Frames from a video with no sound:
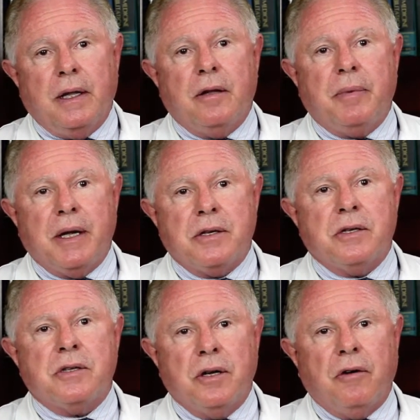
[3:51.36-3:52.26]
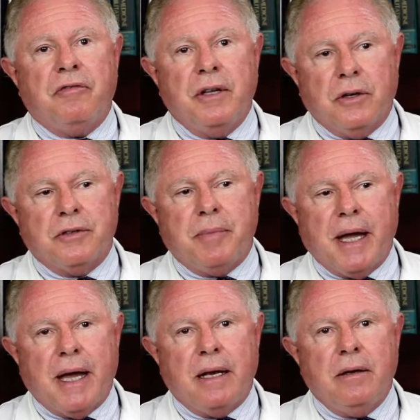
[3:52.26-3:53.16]
The patient still feels
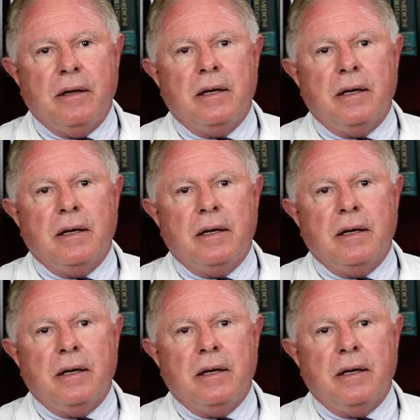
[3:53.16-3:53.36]
bad,